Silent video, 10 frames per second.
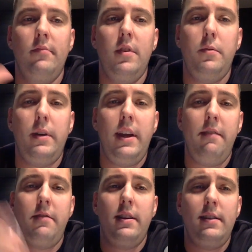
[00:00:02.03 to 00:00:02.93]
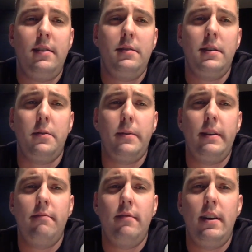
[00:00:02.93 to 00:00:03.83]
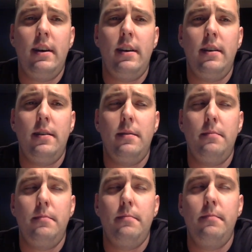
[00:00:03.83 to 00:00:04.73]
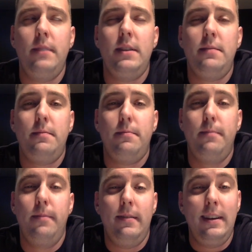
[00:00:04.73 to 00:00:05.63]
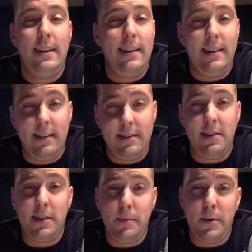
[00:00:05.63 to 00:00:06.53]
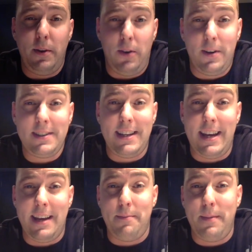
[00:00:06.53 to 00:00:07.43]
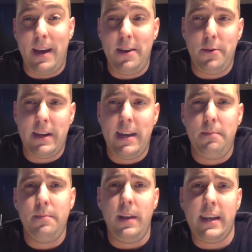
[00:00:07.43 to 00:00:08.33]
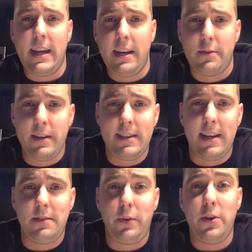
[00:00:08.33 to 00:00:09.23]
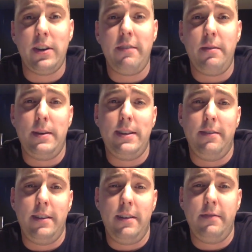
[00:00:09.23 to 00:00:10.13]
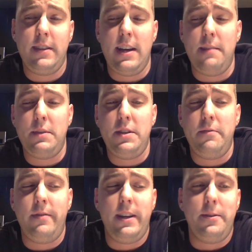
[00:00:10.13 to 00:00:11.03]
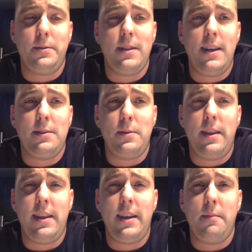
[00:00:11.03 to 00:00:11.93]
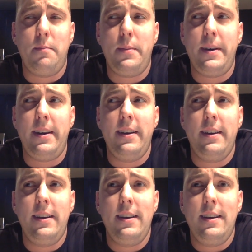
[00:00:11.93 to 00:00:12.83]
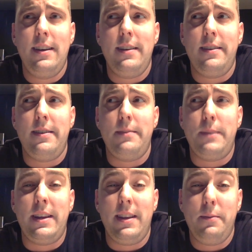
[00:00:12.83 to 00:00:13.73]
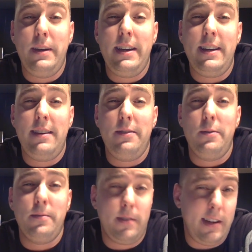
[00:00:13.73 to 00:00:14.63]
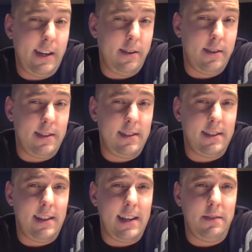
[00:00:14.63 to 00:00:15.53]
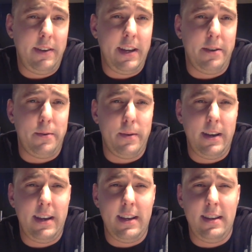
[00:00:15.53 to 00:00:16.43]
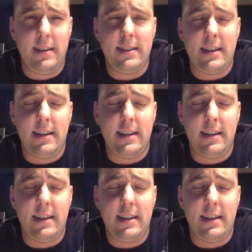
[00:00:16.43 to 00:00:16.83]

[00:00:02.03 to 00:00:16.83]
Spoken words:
Well, hey friends, how's it going? It's talk about a long time. I know I keep like getting criticized for not giving myself enough time to do videos and that sort of thing, but I think we hit over a year since the last video, and